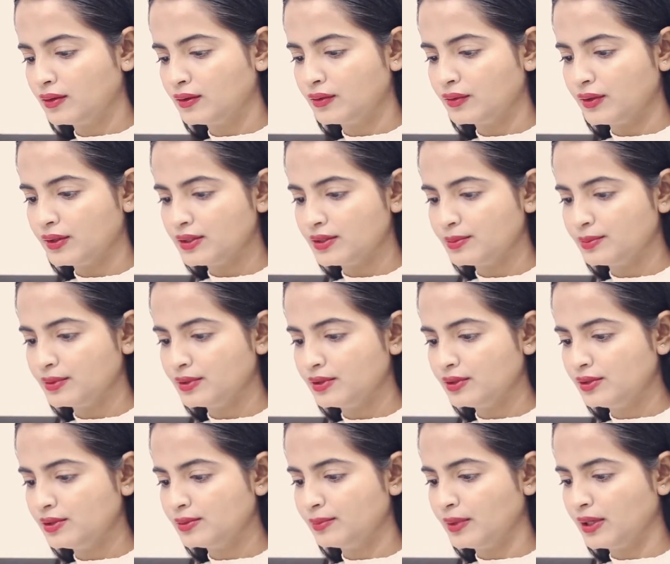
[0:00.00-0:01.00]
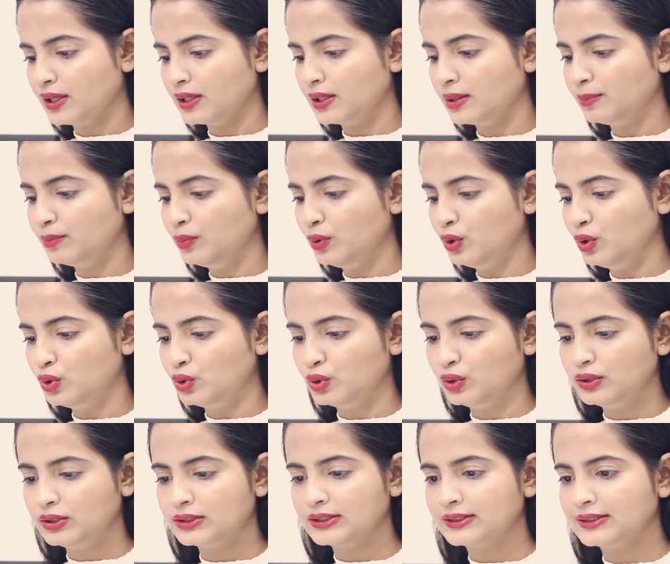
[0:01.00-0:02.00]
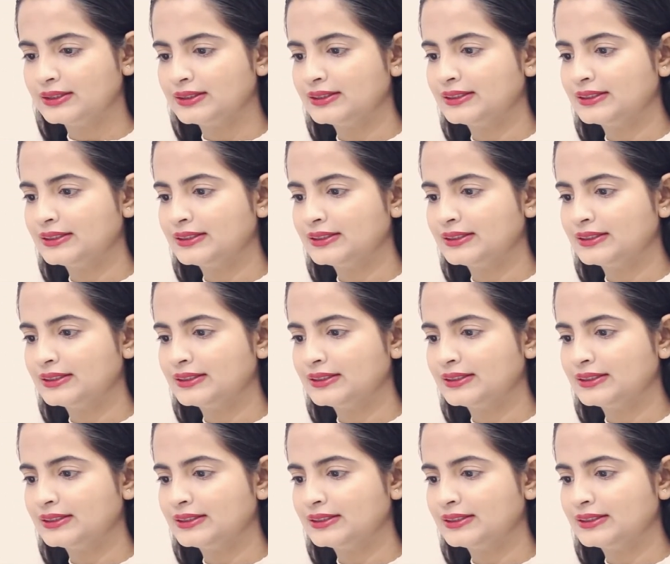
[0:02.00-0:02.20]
Christmas makeup looks.